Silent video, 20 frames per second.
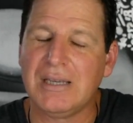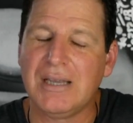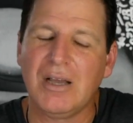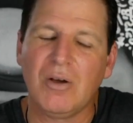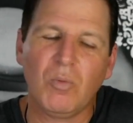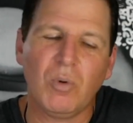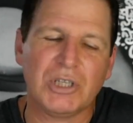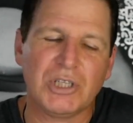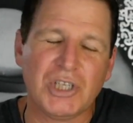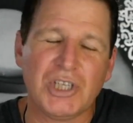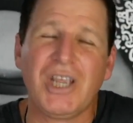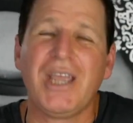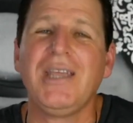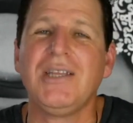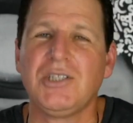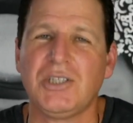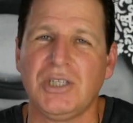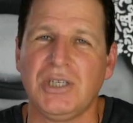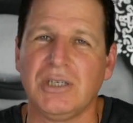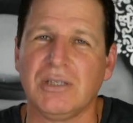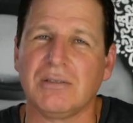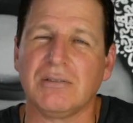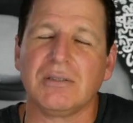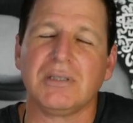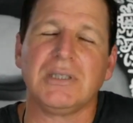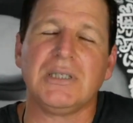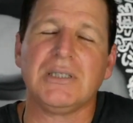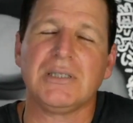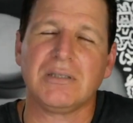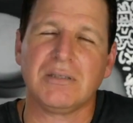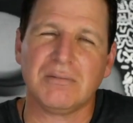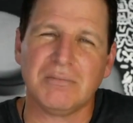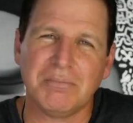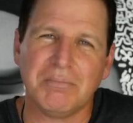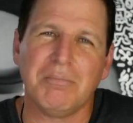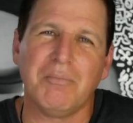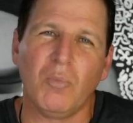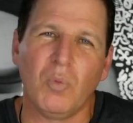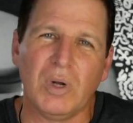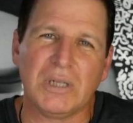What changed here, at least
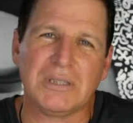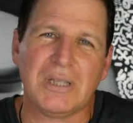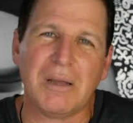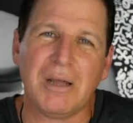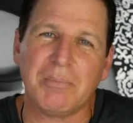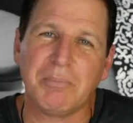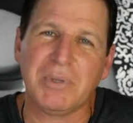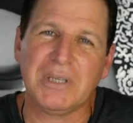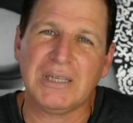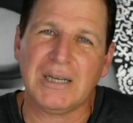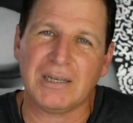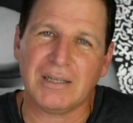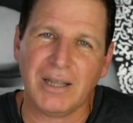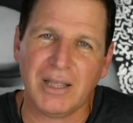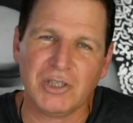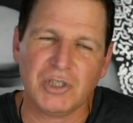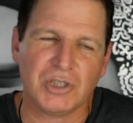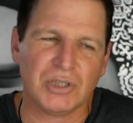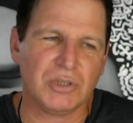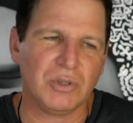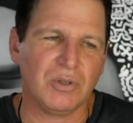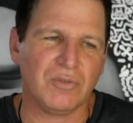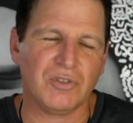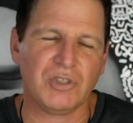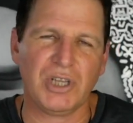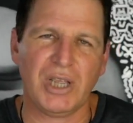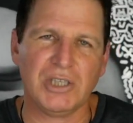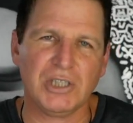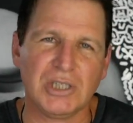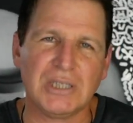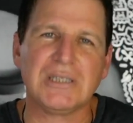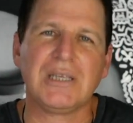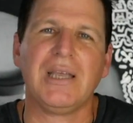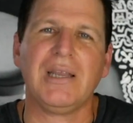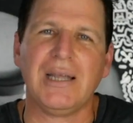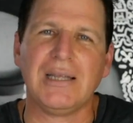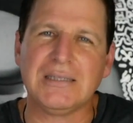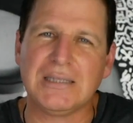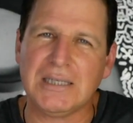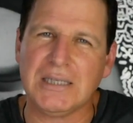what I've been alleged to have changed, because again,
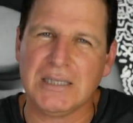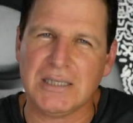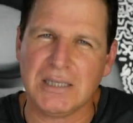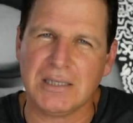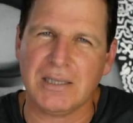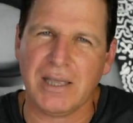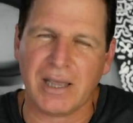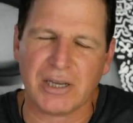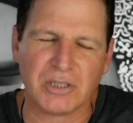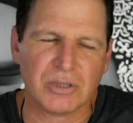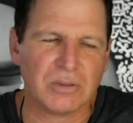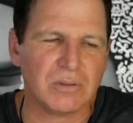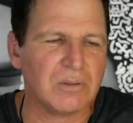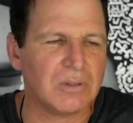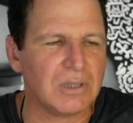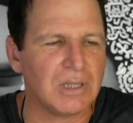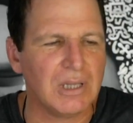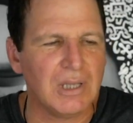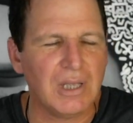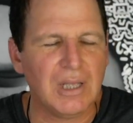I didn't see the actual